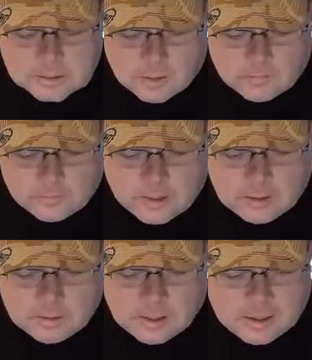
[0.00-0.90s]
So
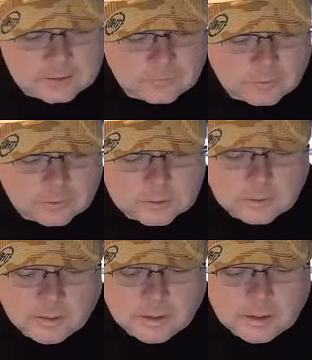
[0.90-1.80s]
thank you guys for
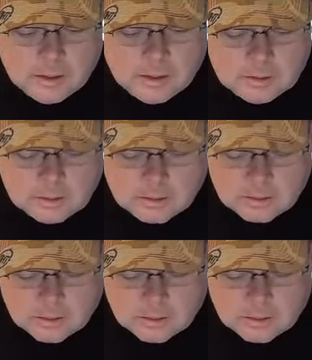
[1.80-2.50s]
joining in.